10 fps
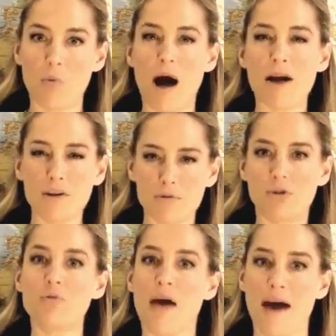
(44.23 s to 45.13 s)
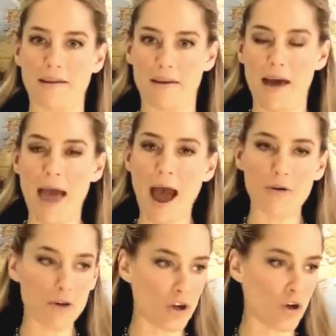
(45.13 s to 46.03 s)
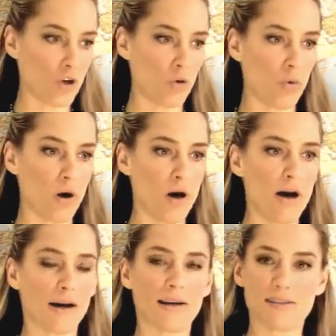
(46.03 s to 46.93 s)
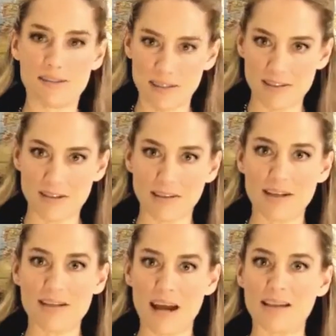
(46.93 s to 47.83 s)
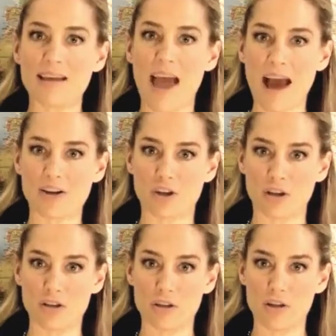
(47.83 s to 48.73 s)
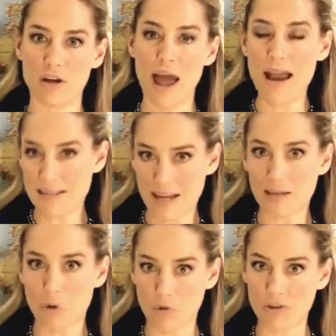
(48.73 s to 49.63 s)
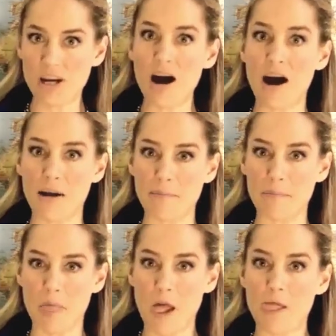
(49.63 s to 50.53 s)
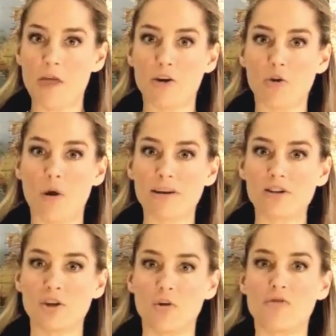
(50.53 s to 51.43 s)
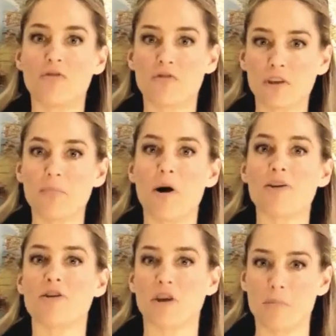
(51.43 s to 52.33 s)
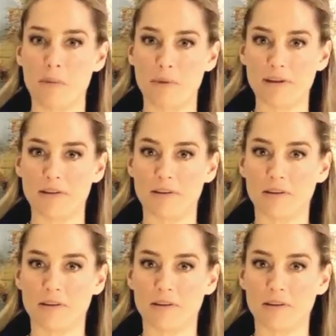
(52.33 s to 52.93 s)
Well, how do you do that? How do you consistently take the actions and take them over time that are going to fulfill upon your commitment?